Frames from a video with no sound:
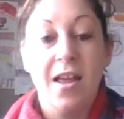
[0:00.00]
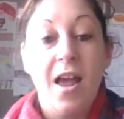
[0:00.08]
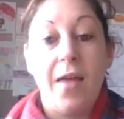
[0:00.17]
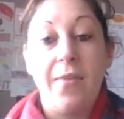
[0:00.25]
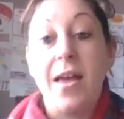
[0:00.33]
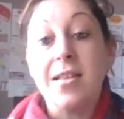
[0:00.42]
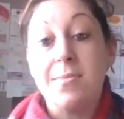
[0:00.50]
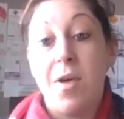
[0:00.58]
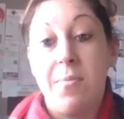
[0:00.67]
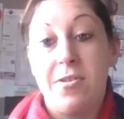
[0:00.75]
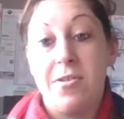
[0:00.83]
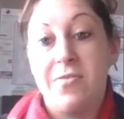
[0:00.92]
And that's my
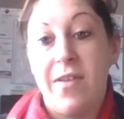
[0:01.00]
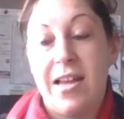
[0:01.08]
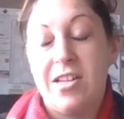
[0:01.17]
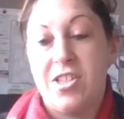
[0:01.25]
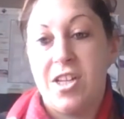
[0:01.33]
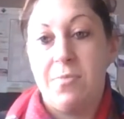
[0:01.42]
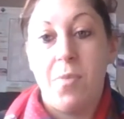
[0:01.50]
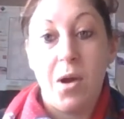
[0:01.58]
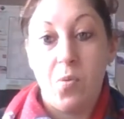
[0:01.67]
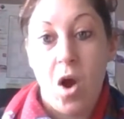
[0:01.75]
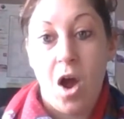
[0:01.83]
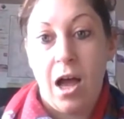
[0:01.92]
motivation. My
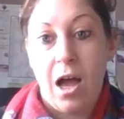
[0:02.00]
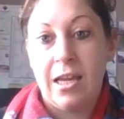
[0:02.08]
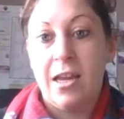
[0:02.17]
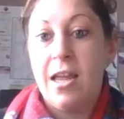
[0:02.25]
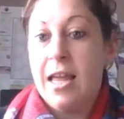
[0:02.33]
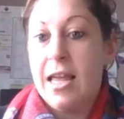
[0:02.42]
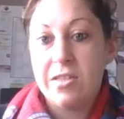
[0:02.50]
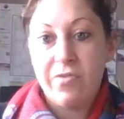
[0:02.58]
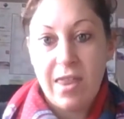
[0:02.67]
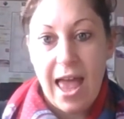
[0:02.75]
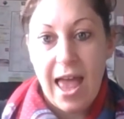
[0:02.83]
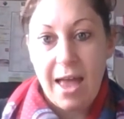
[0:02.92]
why is for
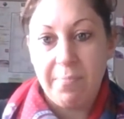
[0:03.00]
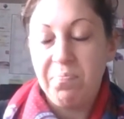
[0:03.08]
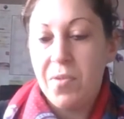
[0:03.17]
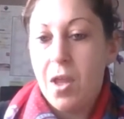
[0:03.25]
them.